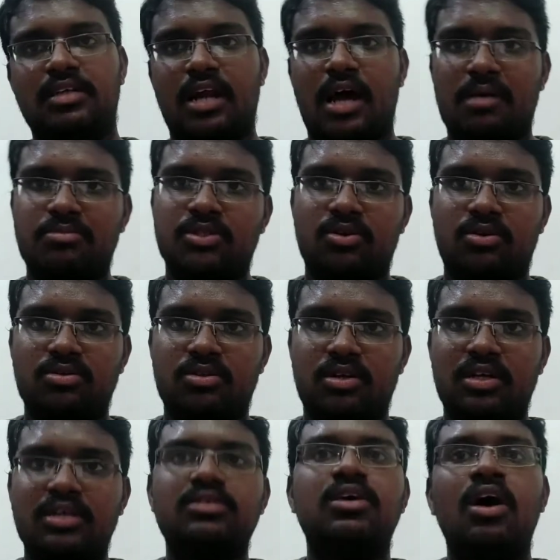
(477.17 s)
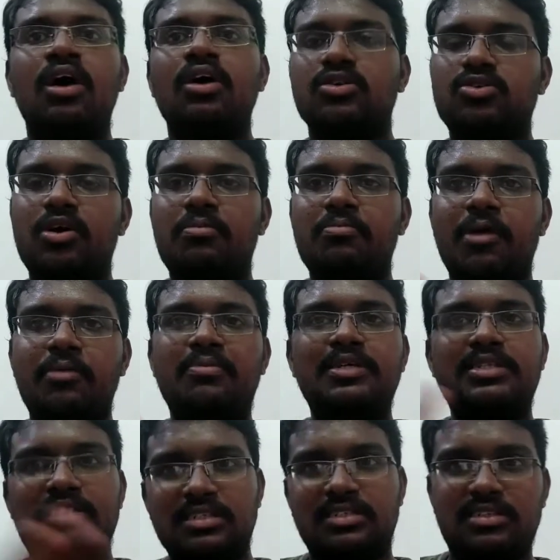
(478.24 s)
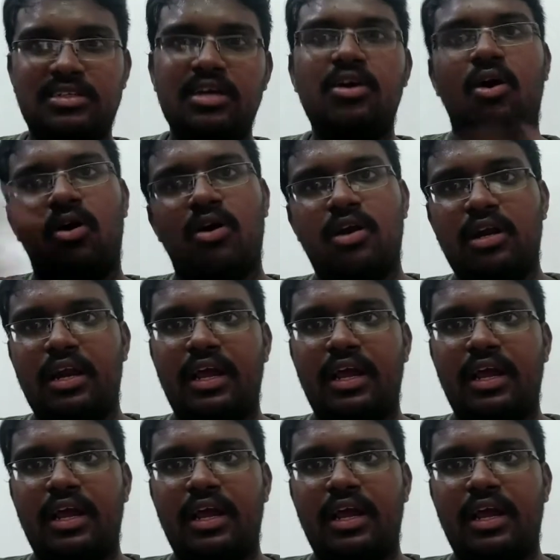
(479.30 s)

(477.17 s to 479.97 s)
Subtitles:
the RAM is also less, so it might be 60 or